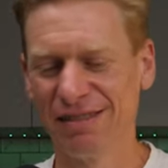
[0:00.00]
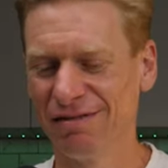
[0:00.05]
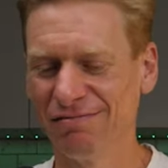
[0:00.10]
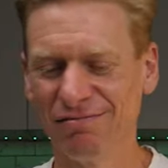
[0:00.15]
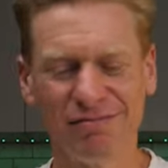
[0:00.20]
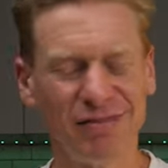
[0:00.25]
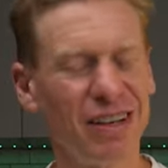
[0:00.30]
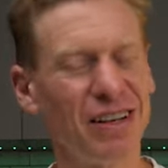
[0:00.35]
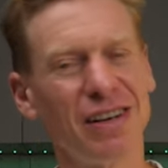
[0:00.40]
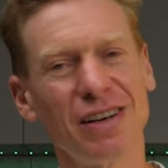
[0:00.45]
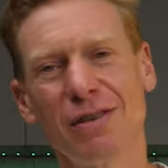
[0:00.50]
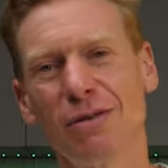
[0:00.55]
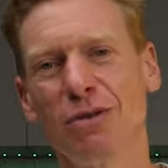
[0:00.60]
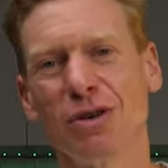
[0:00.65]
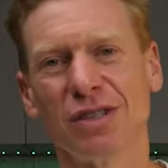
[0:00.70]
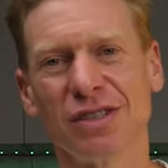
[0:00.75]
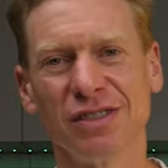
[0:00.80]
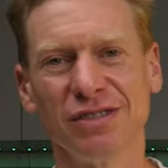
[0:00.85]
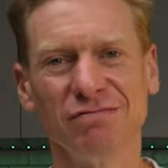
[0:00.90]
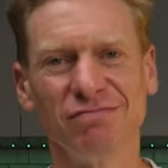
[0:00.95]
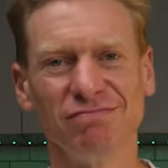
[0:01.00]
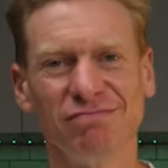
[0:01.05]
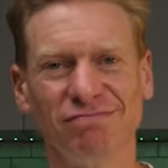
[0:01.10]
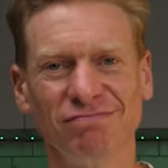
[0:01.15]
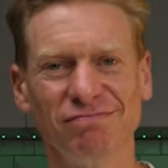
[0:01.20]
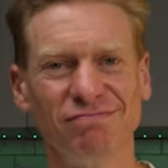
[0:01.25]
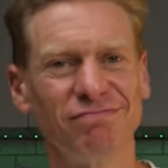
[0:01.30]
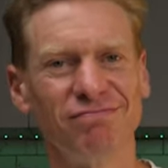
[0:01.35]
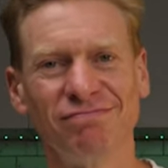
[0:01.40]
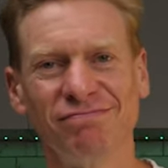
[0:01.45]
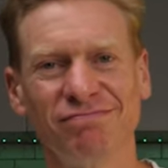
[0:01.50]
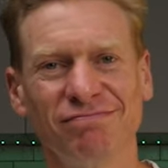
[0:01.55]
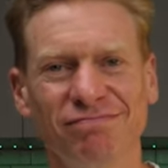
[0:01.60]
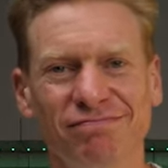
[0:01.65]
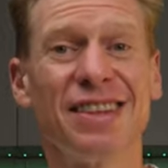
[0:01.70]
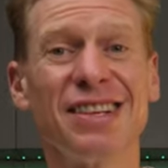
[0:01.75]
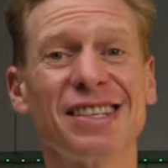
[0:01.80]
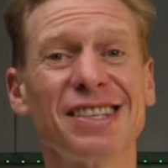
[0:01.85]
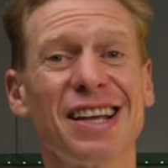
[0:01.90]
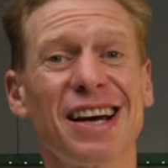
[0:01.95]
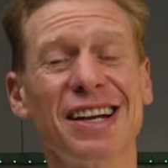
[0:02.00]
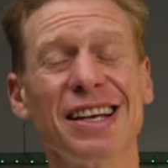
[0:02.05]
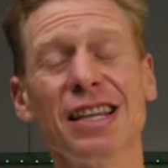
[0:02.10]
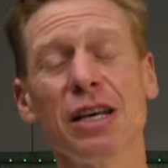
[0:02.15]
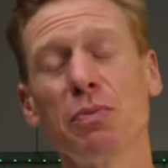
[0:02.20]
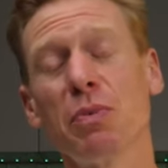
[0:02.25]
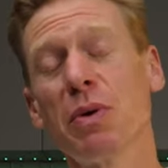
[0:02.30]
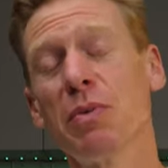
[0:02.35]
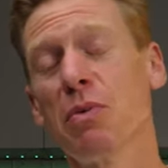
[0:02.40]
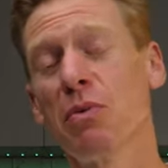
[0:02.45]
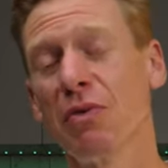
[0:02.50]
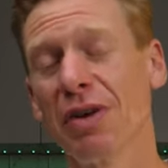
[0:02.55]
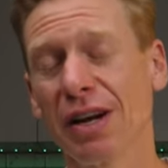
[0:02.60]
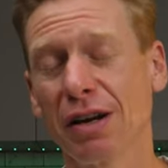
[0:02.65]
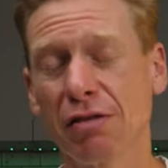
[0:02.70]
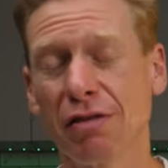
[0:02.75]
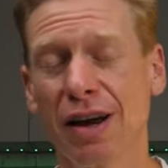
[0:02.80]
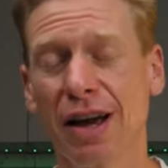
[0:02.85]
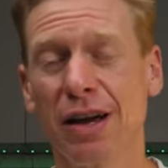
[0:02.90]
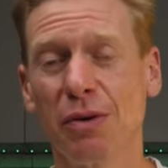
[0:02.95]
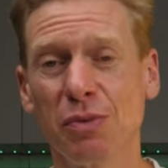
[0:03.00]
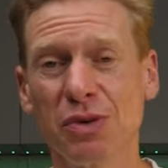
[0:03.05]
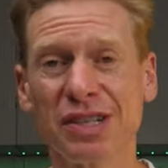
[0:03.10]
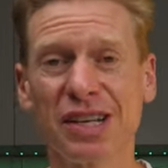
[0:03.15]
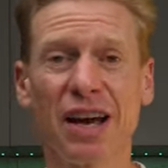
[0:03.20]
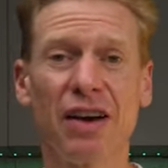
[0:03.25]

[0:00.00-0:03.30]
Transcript: No, it wasn't. The study that we were recreating was